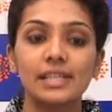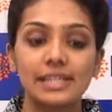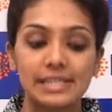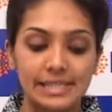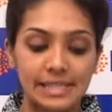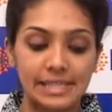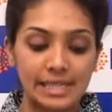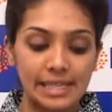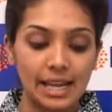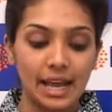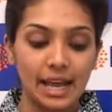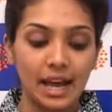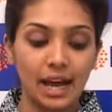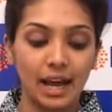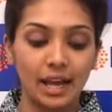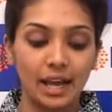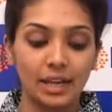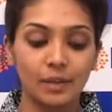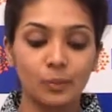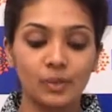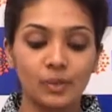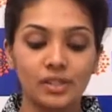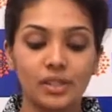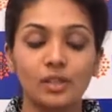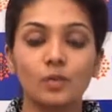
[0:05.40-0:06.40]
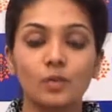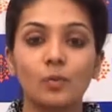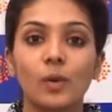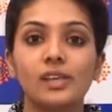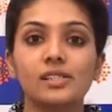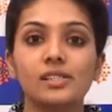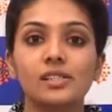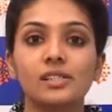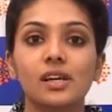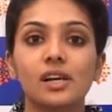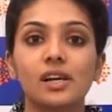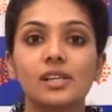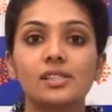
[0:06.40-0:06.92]
is still high with
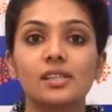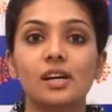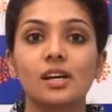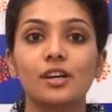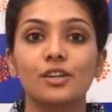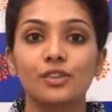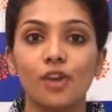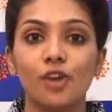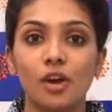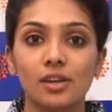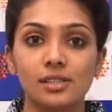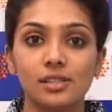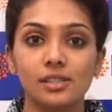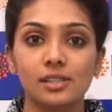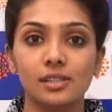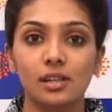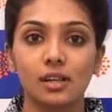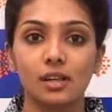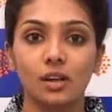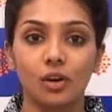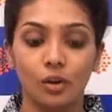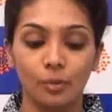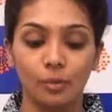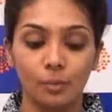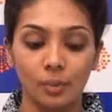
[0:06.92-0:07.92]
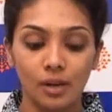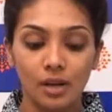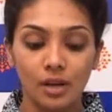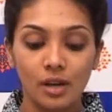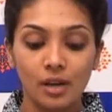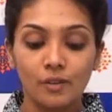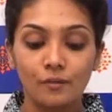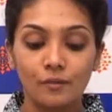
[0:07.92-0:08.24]
investors across the globe